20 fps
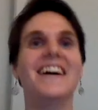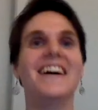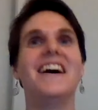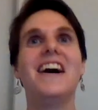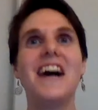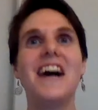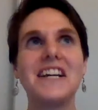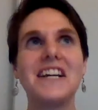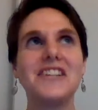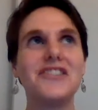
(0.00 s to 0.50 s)

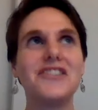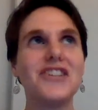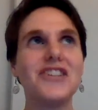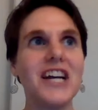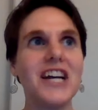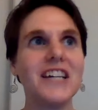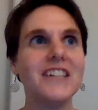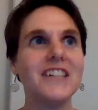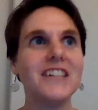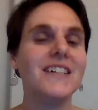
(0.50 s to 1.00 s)
I can try.
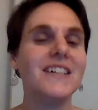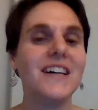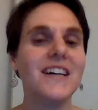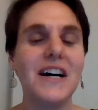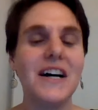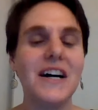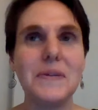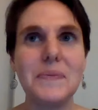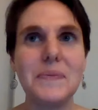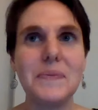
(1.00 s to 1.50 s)

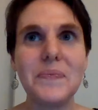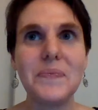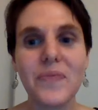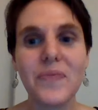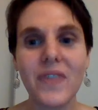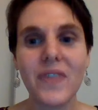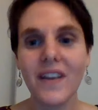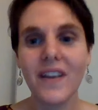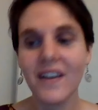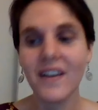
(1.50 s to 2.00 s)

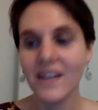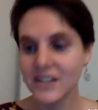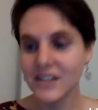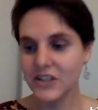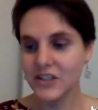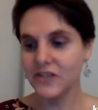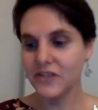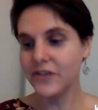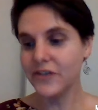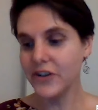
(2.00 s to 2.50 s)

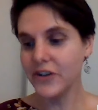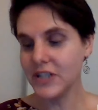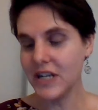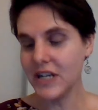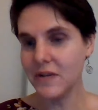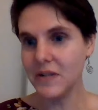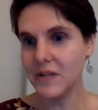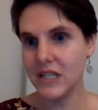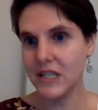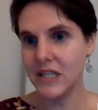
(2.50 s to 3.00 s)
So first I would